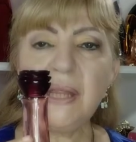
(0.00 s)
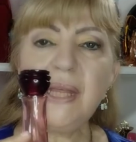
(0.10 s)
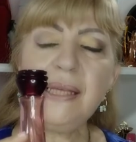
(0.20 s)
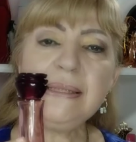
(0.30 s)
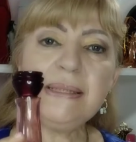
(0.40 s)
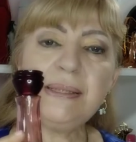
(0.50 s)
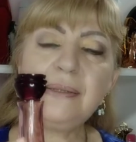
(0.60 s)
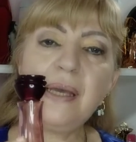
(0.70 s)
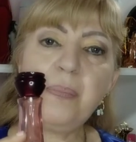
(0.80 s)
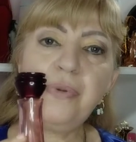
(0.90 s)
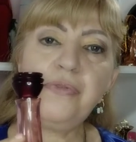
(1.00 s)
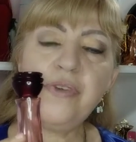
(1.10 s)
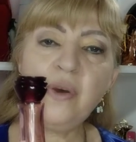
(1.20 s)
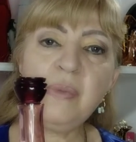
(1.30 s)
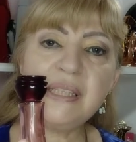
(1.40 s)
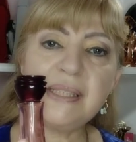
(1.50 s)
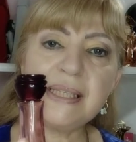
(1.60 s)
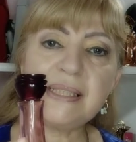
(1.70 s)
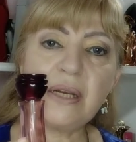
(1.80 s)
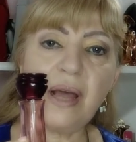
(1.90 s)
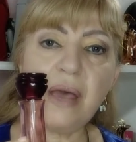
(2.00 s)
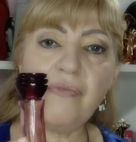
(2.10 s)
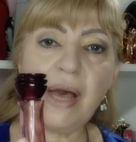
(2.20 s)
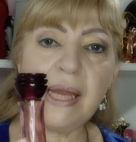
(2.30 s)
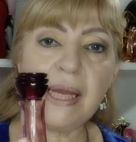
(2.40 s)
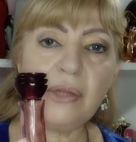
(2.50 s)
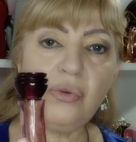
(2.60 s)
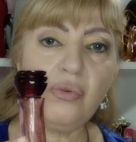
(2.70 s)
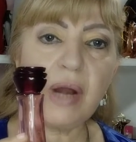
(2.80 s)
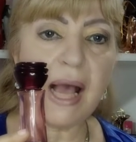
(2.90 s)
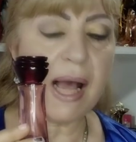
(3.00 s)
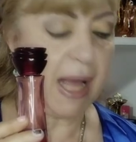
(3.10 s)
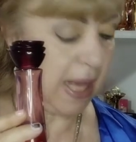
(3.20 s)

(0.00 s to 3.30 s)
this uh, perfume is described by Natura